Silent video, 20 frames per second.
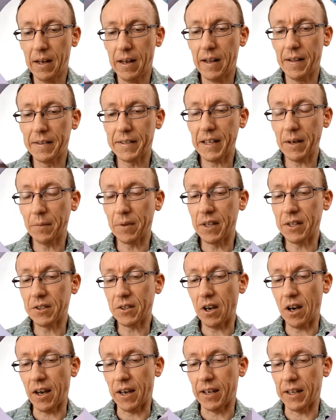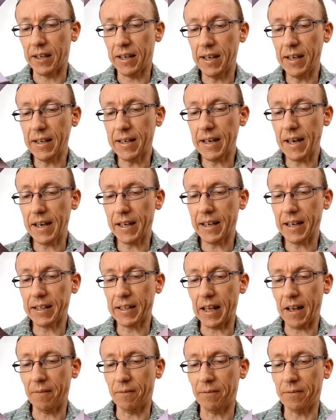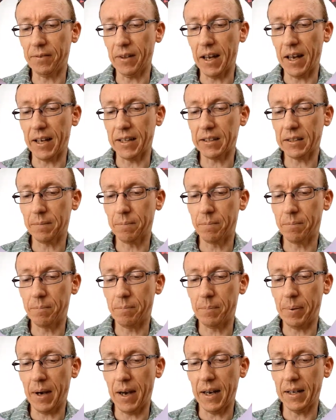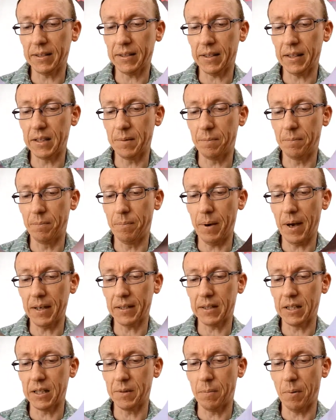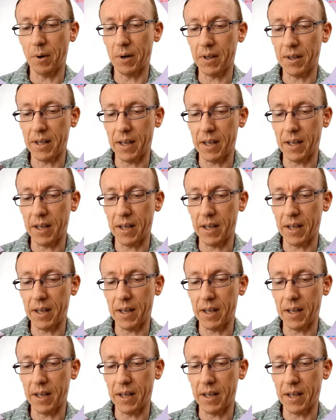the same with this guy. He can't get that flask past his body